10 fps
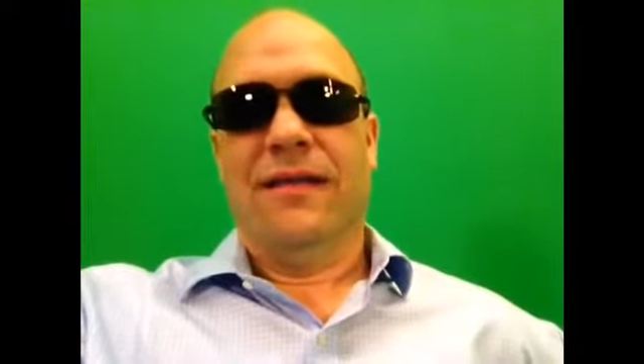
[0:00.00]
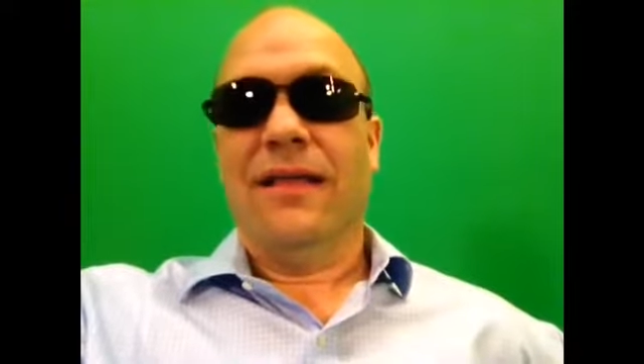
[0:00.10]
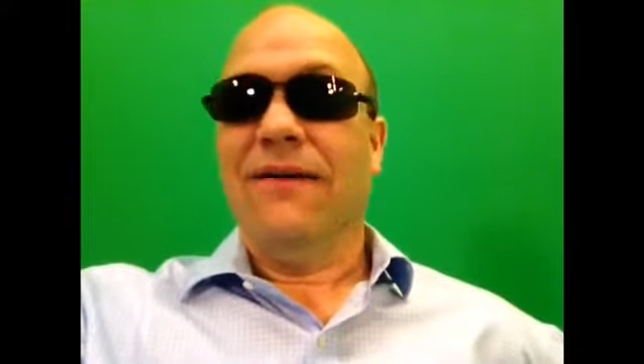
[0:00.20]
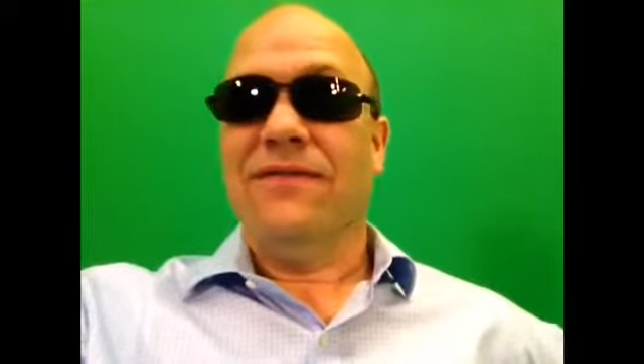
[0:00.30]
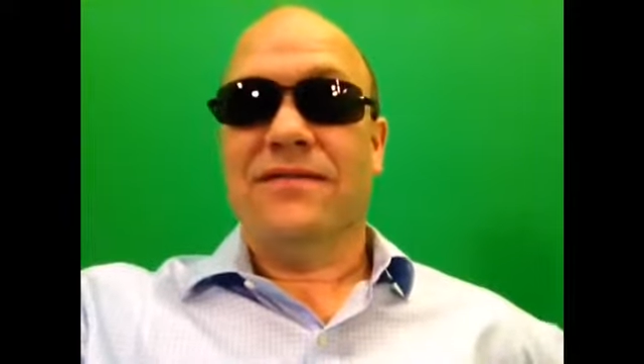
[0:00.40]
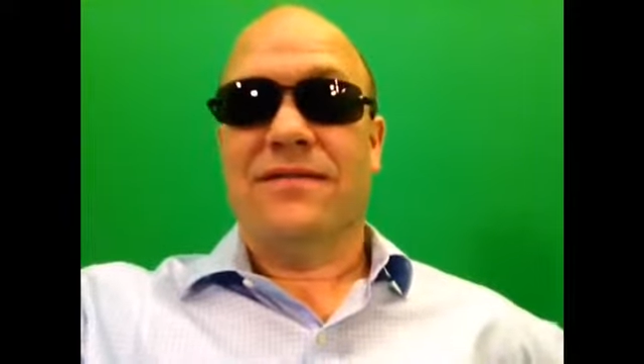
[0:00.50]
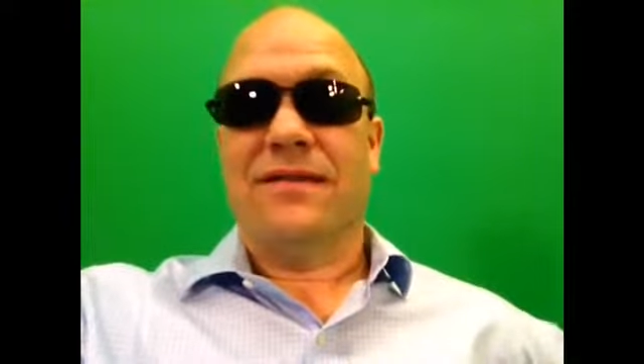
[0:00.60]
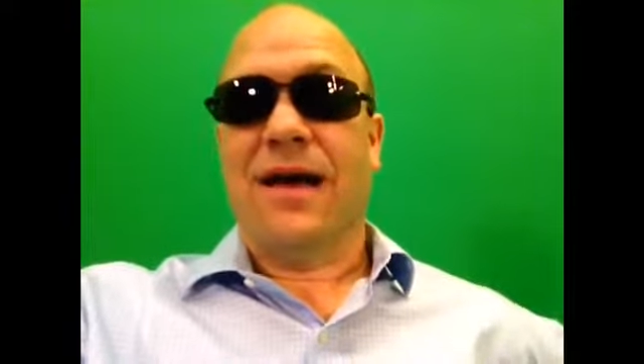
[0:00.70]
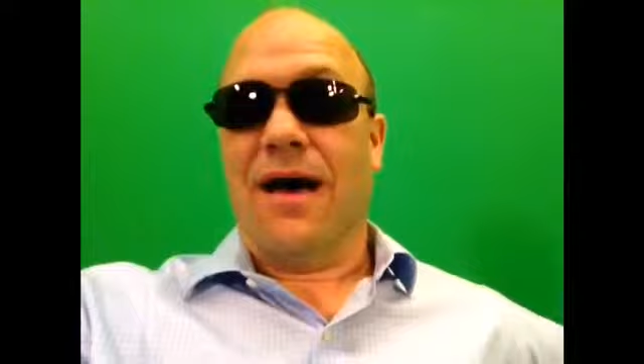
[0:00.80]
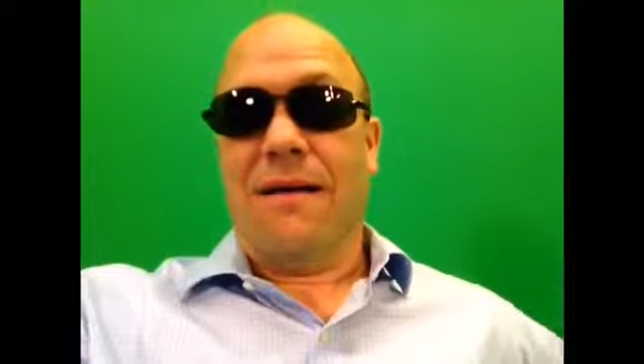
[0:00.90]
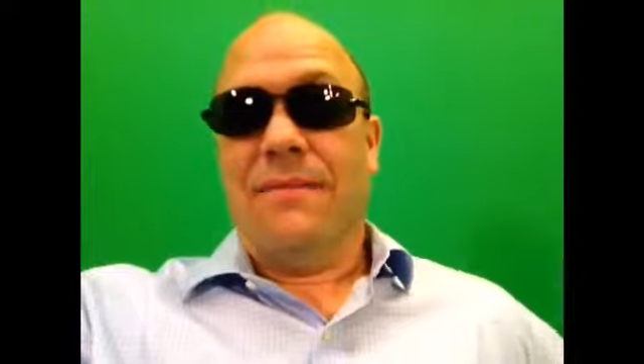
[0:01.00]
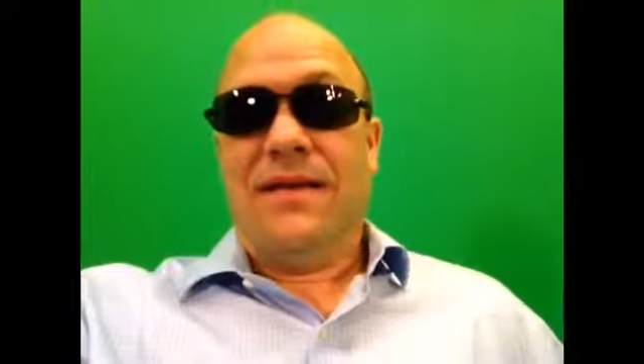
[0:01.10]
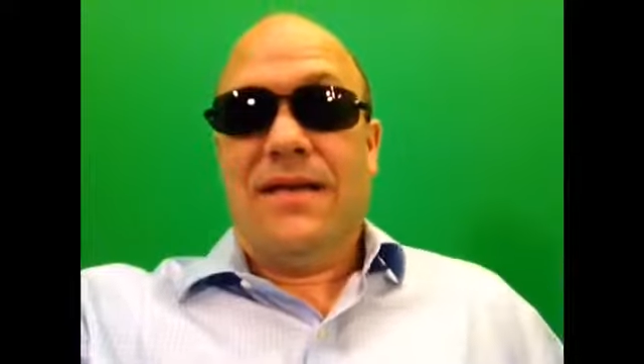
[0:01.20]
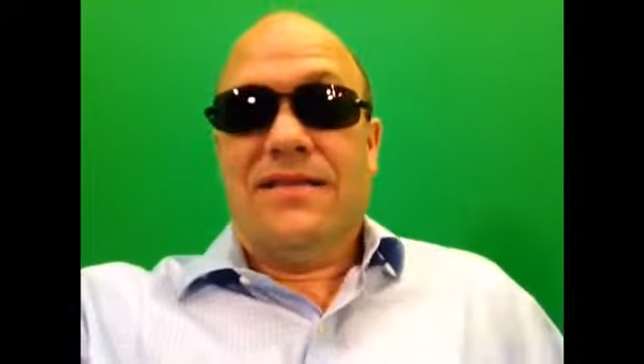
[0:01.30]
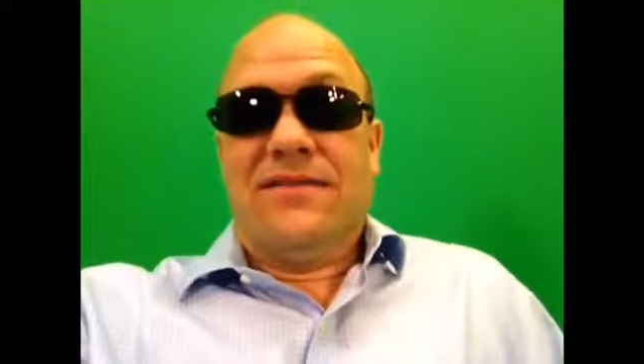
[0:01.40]
Life is, uh, I mean,
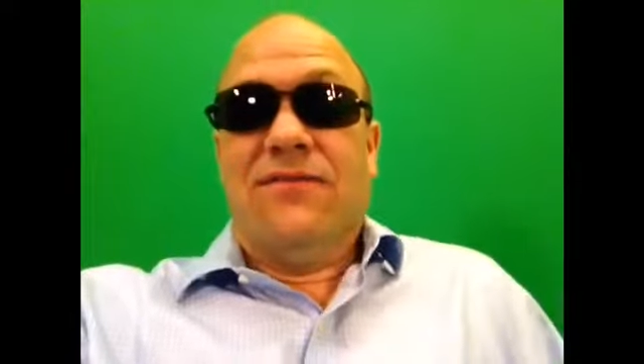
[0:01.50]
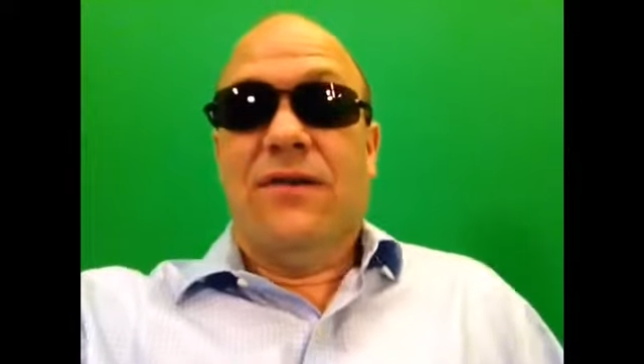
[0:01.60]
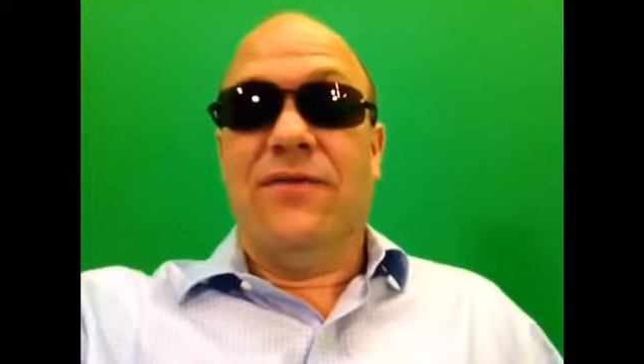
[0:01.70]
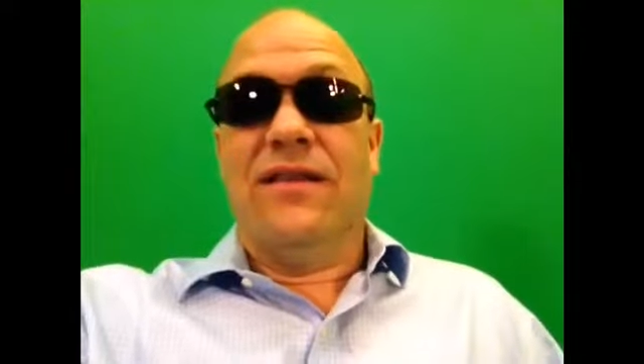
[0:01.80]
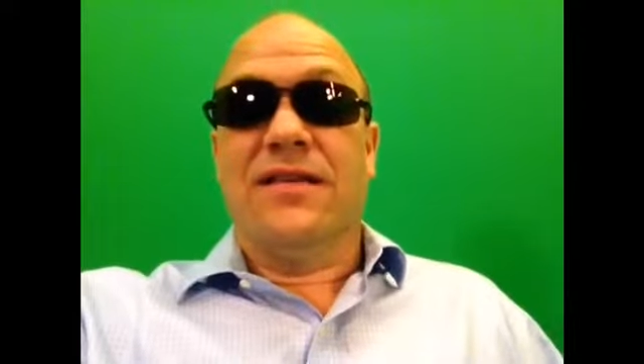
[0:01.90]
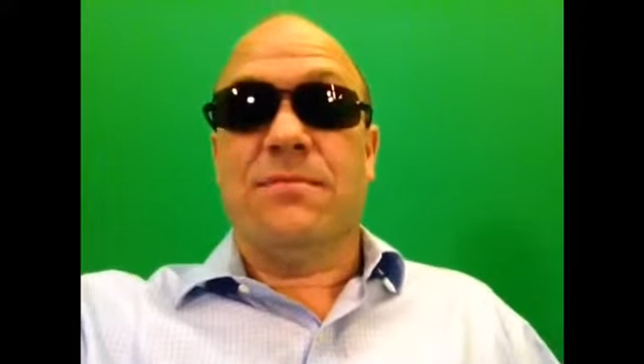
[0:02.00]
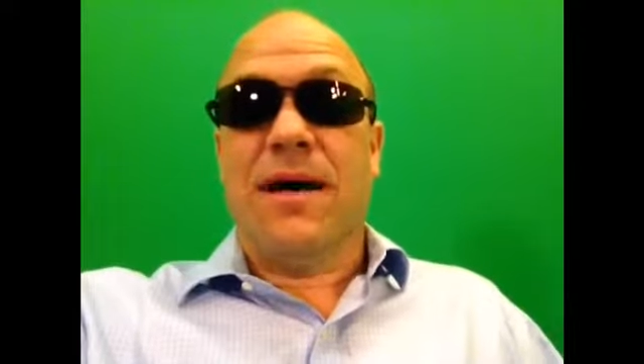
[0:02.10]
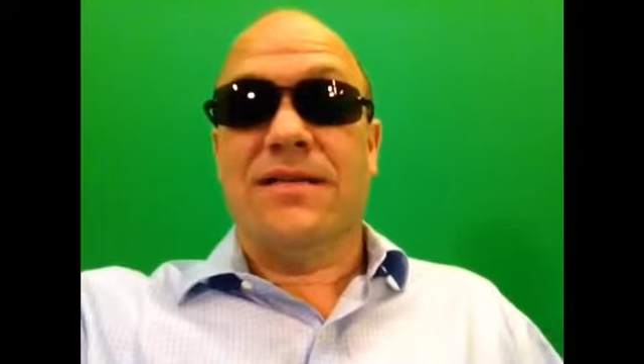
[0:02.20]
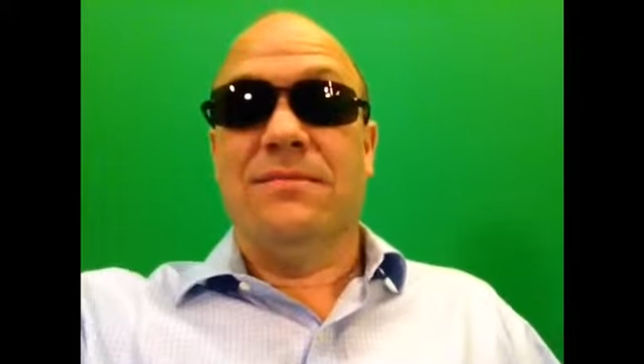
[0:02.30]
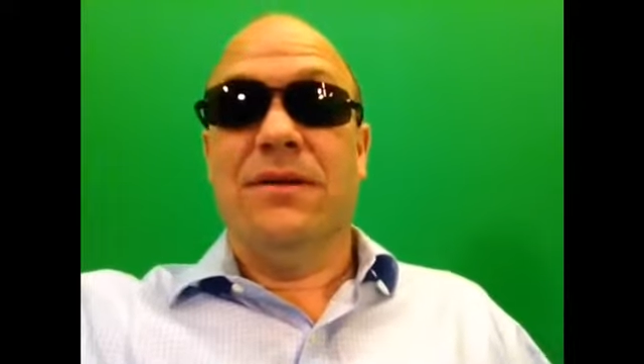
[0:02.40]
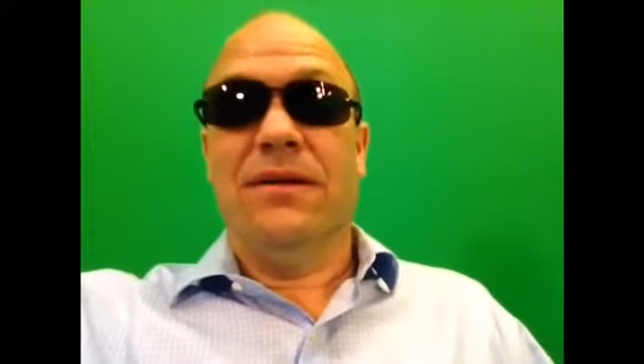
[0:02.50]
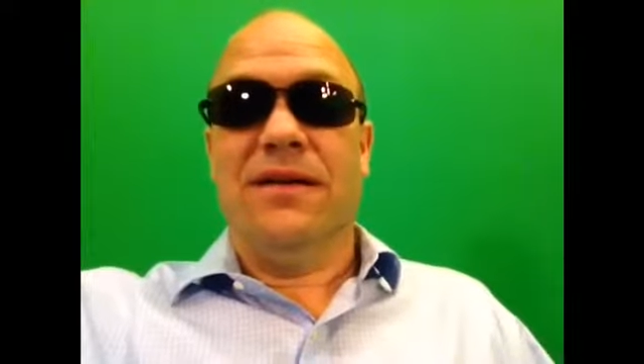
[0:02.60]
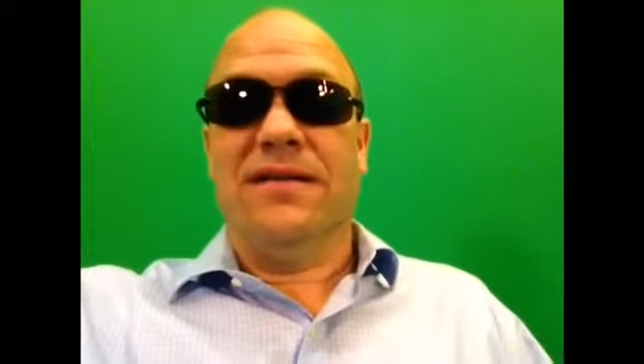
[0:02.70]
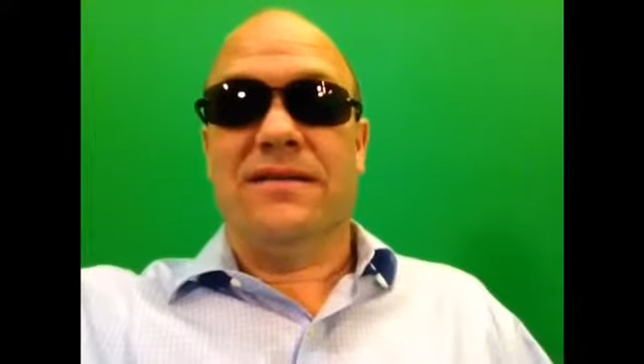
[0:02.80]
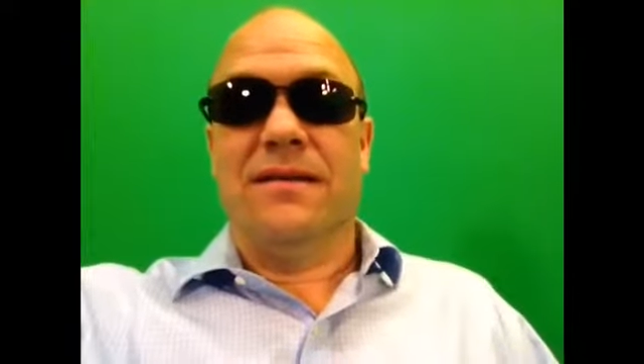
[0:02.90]
it's full of endless
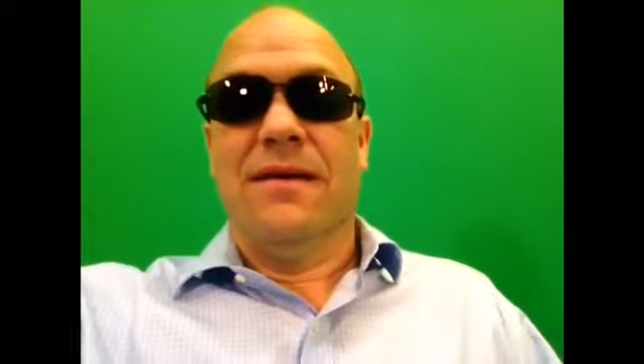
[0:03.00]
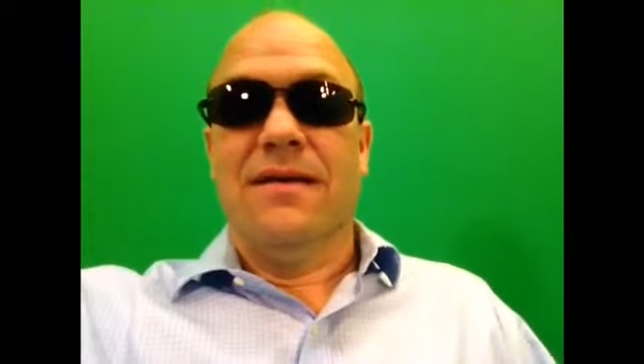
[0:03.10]
possibilities.